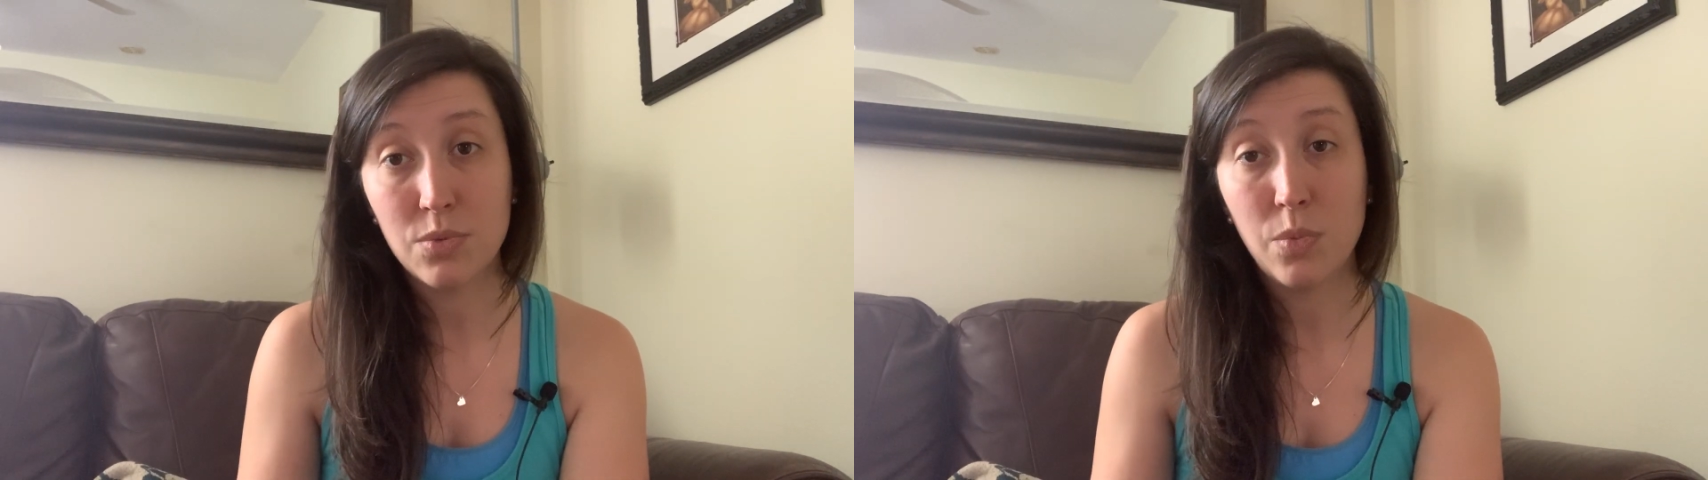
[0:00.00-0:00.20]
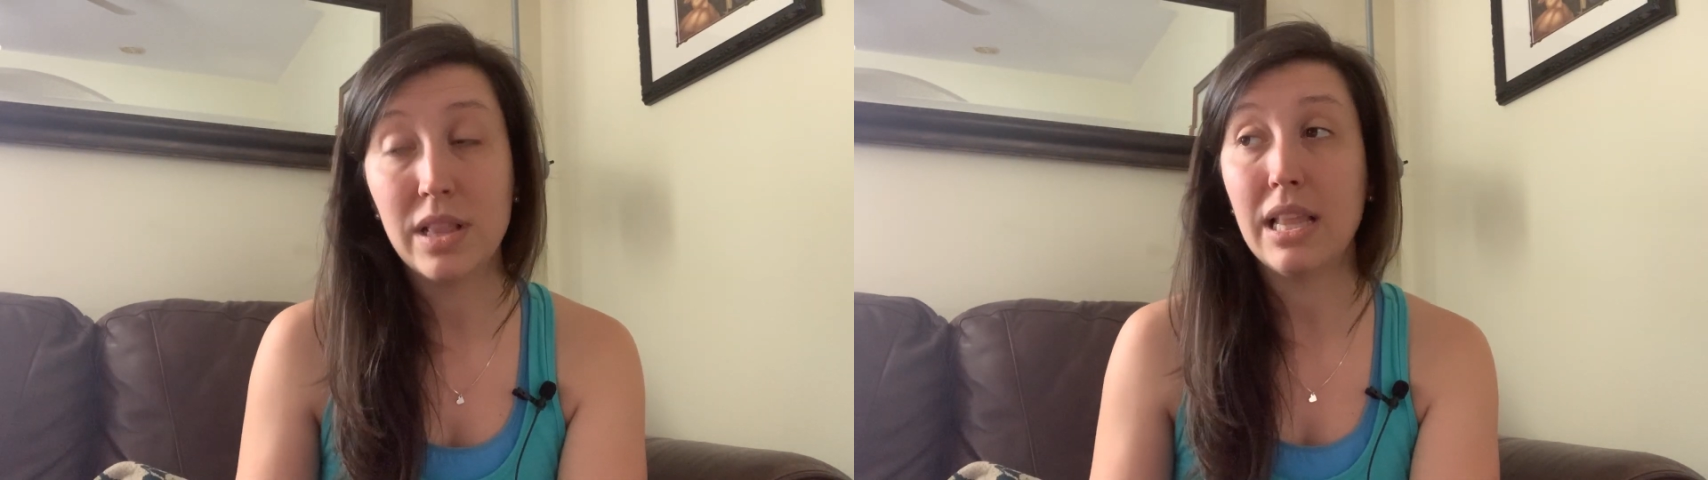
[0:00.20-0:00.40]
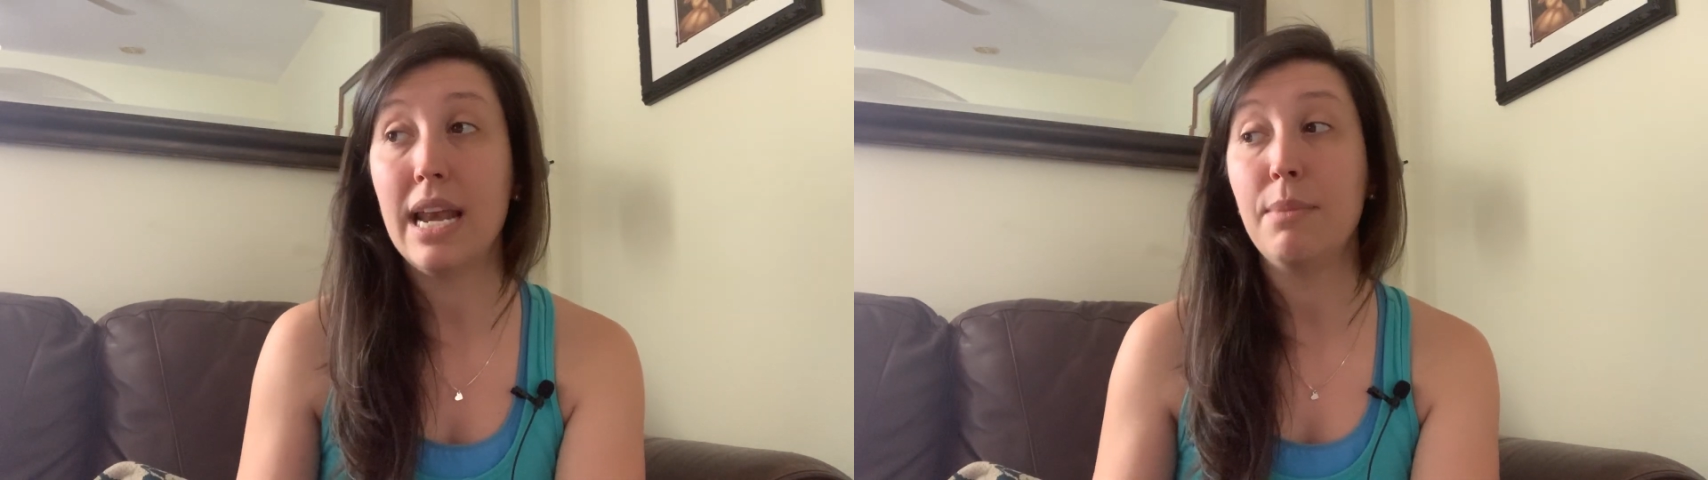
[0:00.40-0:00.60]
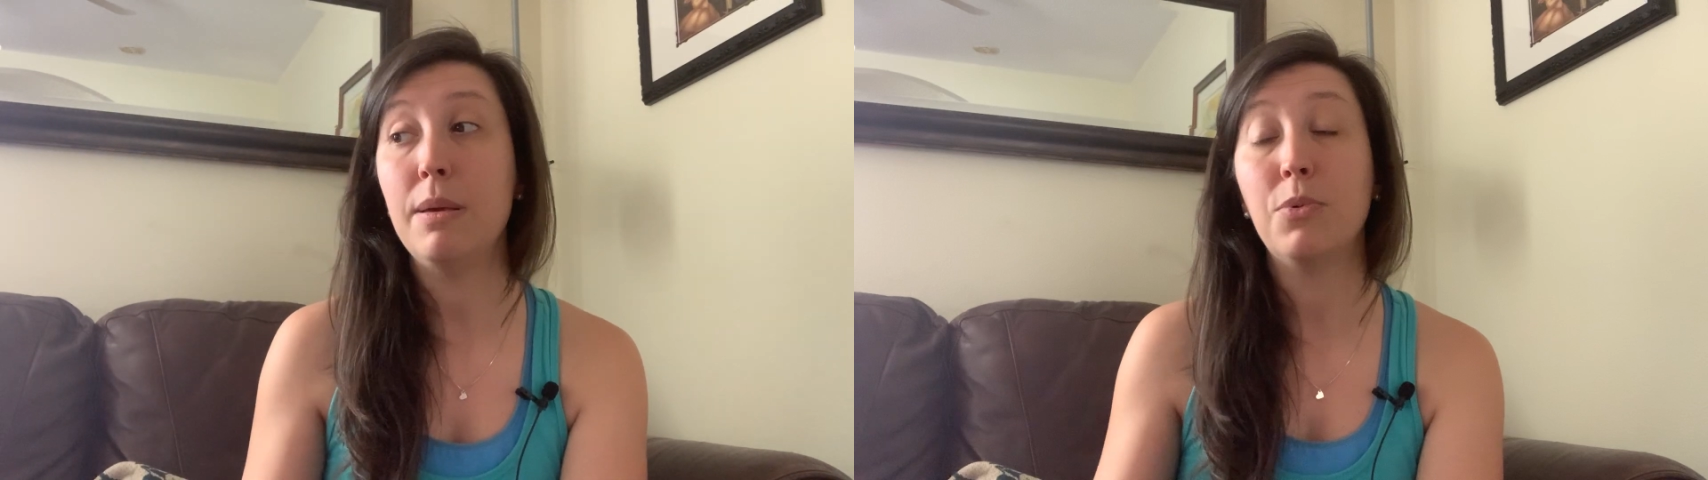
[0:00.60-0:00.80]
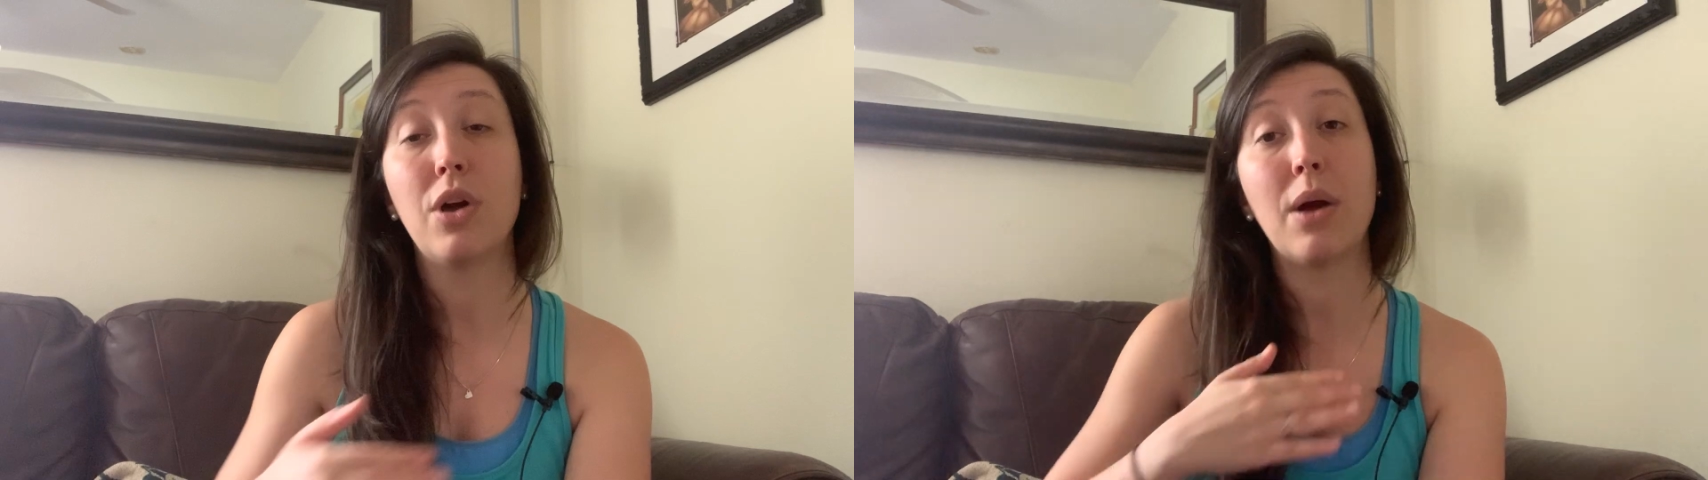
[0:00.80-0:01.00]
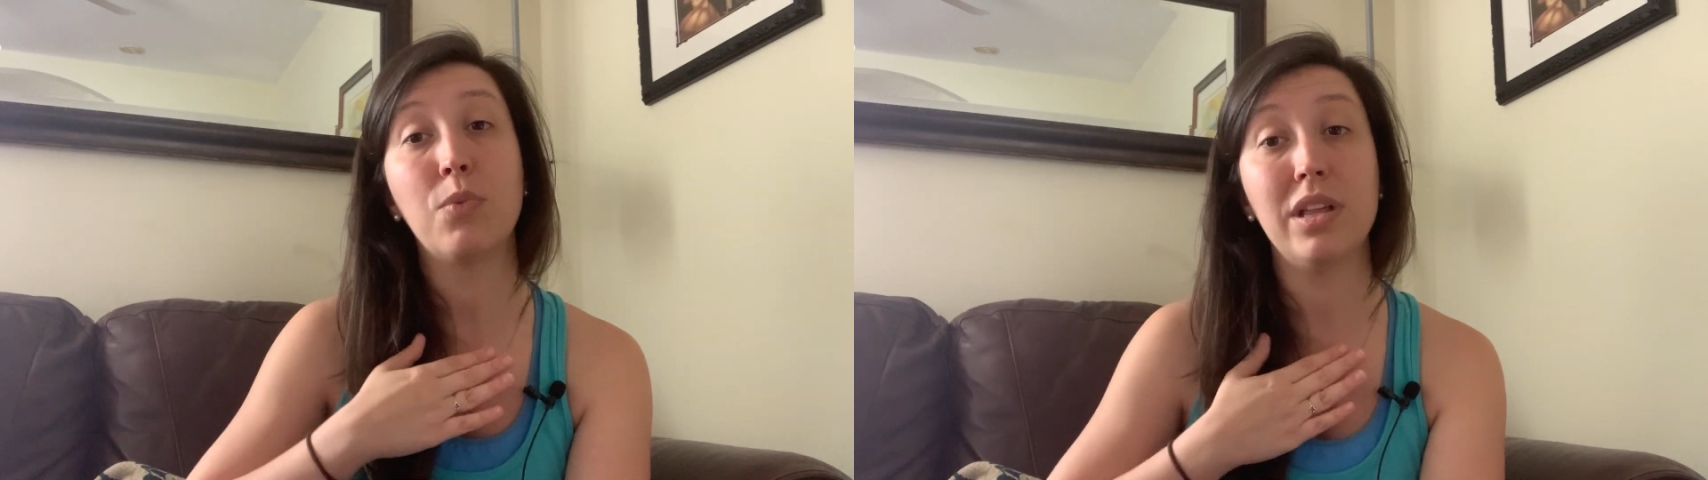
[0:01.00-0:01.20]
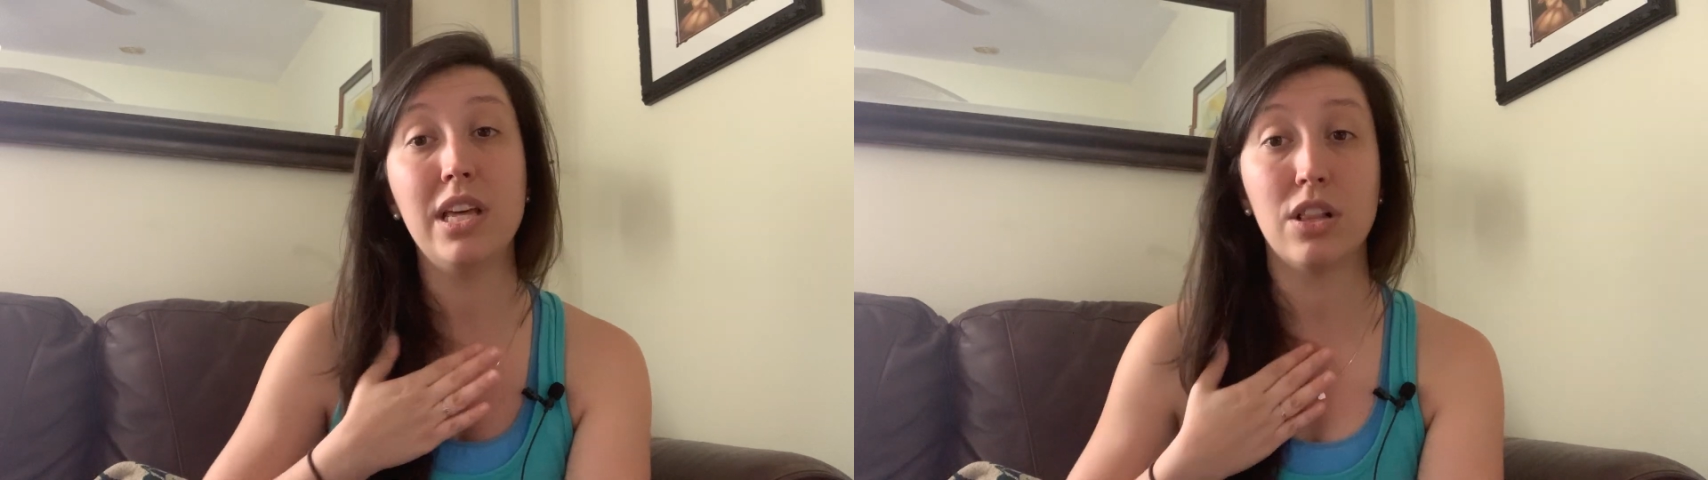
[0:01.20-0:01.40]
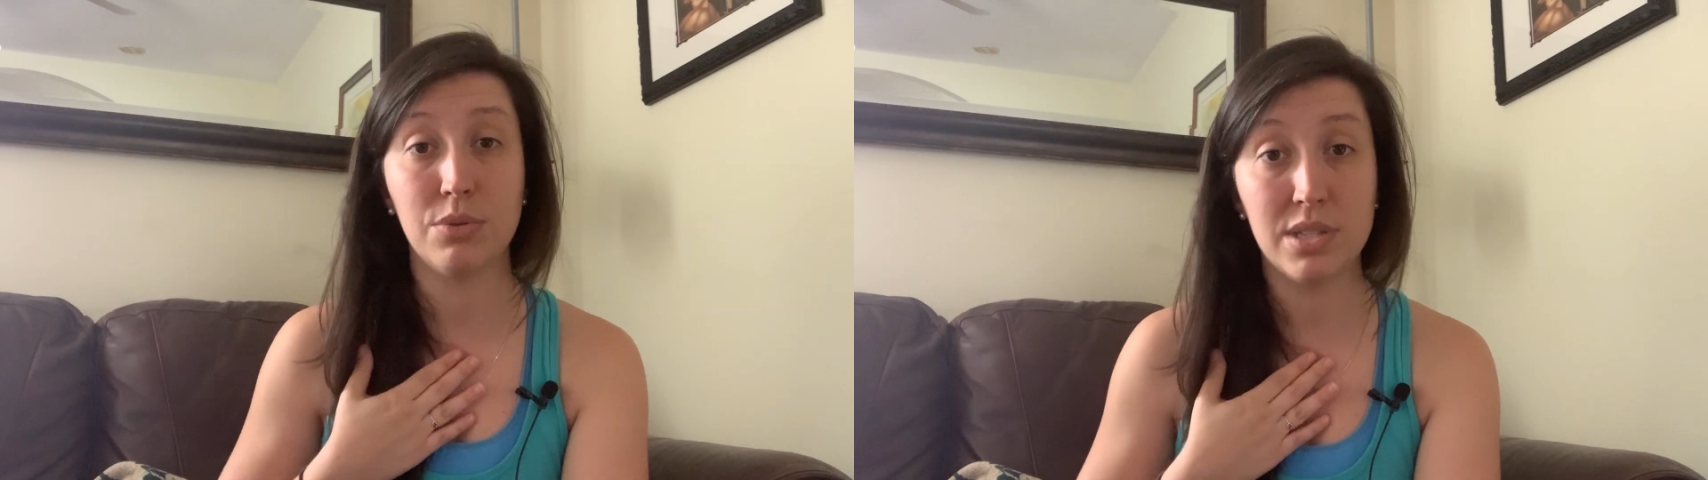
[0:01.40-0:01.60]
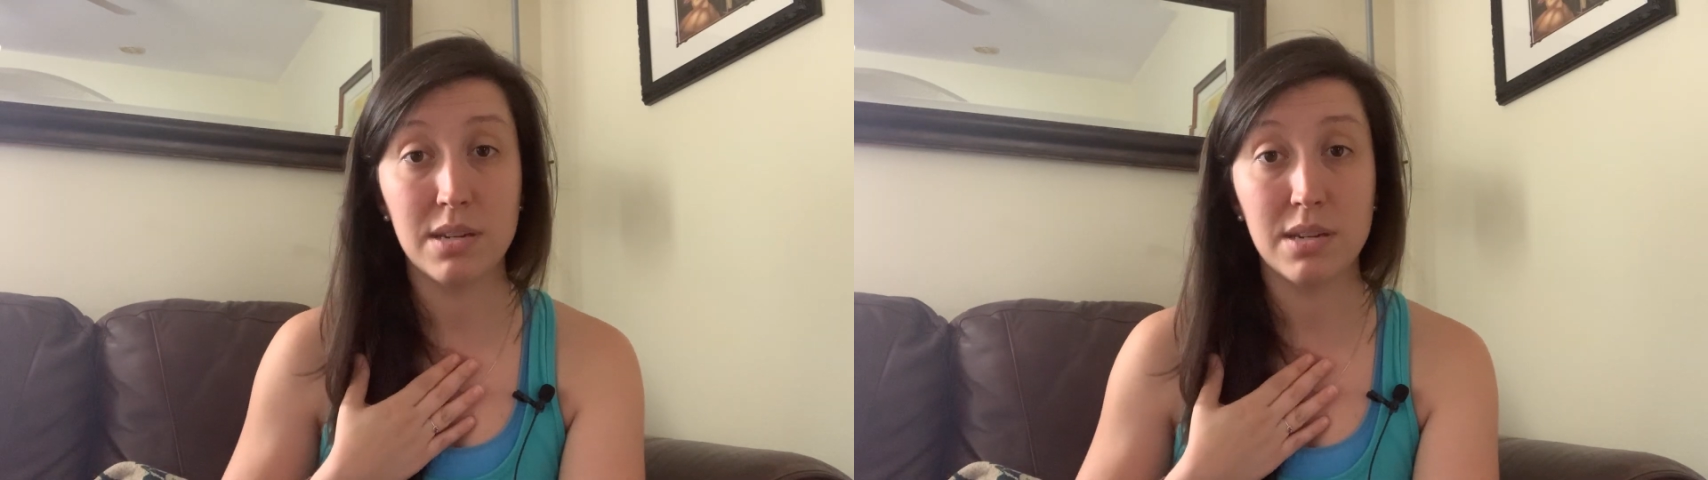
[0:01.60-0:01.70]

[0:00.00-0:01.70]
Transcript: when letting people get really close